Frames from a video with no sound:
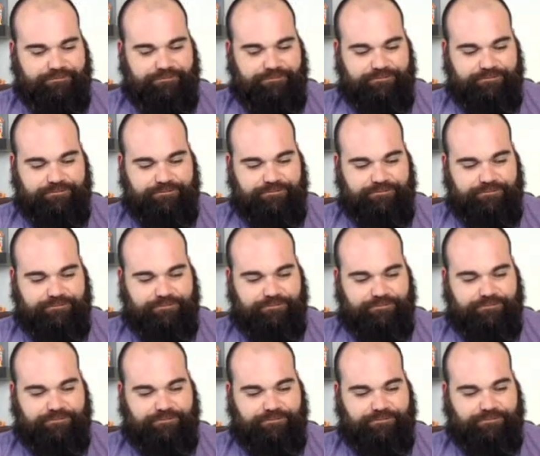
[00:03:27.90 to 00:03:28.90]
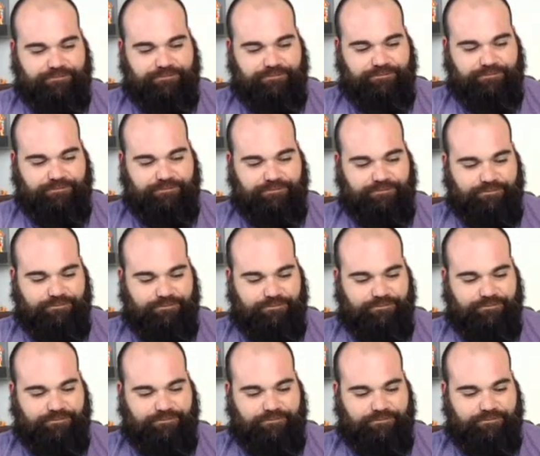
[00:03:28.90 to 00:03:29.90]

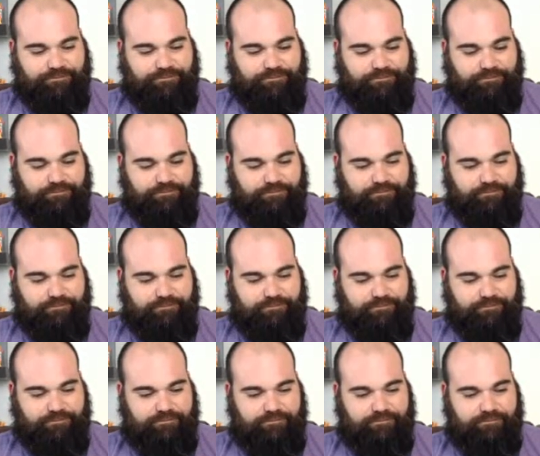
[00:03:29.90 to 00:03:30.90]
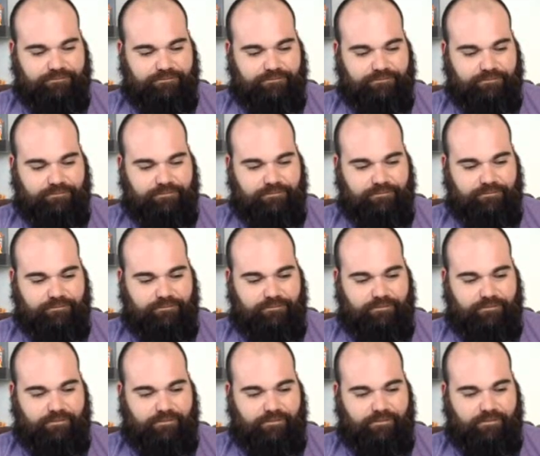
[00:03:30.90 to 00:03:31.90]

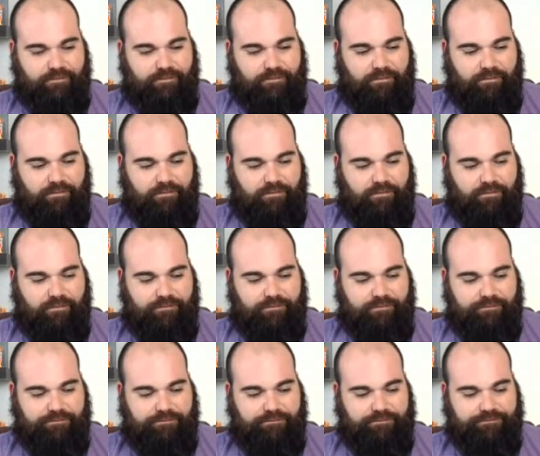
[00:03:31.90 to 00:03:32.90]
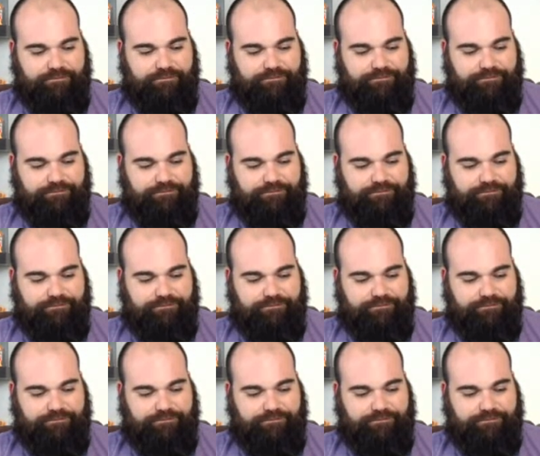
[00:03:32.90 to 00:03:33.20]
This person isn't speaking.